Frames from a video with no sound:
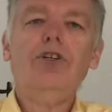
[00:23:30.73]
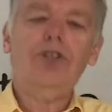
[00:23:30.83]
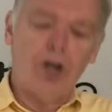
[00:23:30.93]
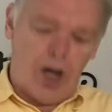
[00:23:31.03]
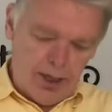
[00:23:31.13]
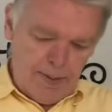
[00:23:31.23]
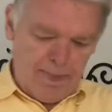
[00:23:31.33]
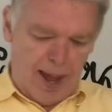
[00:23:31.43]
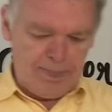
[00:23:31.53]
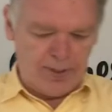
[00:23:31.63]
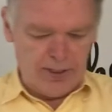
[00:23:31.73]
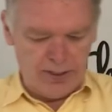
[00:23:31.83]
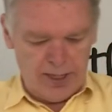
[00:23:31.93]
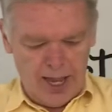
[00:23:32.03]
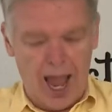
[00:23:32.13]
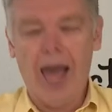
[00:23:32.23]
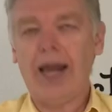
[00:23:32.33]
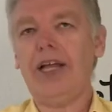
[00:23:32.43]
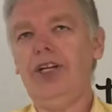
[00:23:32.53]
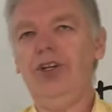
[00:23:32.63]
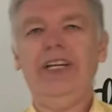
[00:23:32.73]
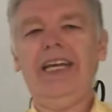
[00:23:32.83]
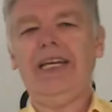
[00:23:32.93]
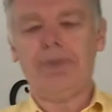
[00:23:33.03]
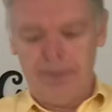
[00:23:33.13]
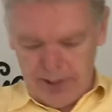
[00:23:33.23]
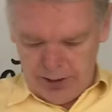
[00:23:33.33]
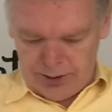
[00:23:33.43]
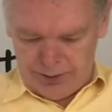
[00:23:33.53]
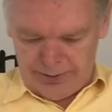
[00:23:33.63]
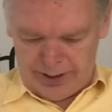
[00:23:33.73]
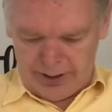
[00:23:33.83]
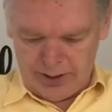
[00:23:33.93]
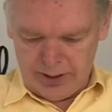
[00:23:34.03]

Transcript: John the Baptist had a unique ministry.